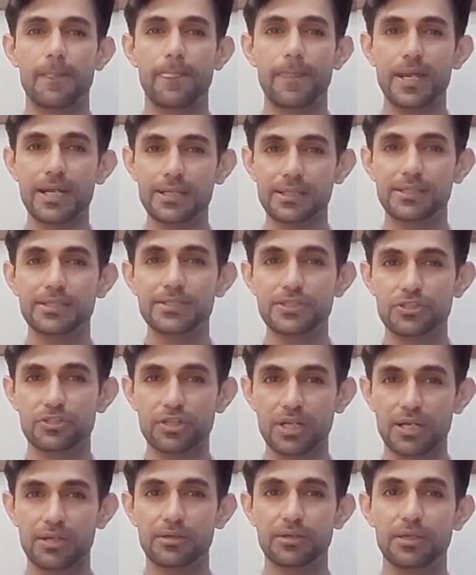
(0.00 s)

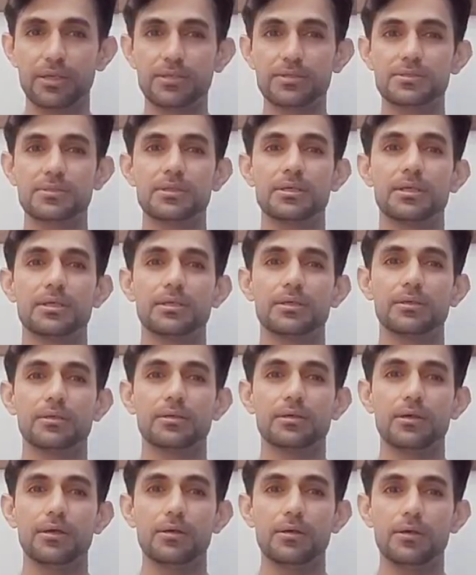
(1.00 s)

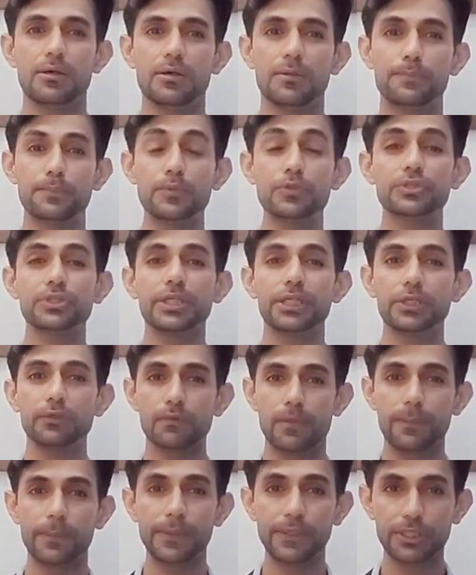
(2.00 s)
Put the
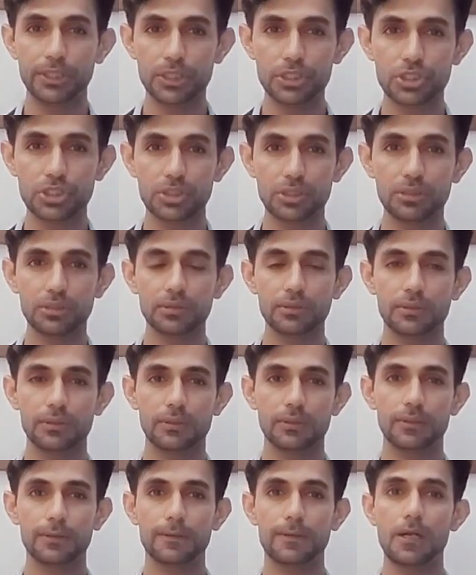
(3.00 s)
new application
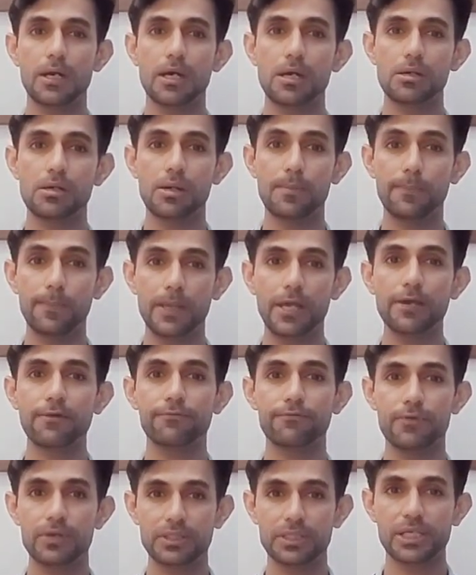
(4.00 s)
or
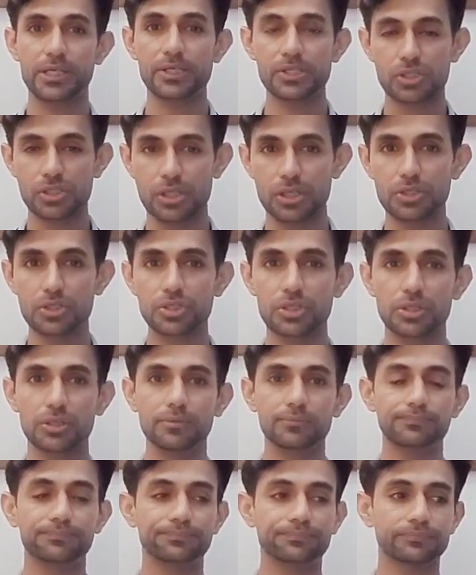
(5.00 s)
apply for the
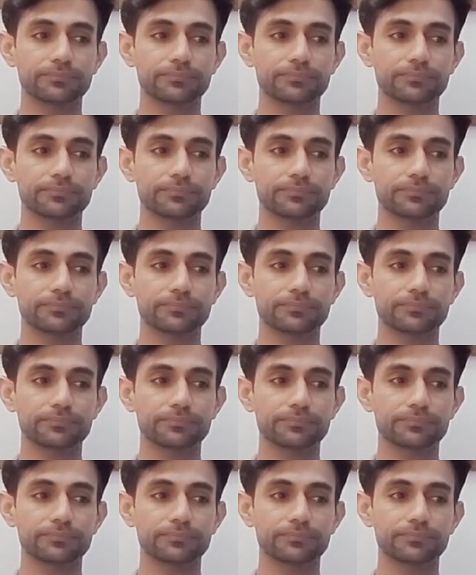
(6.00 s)
extension.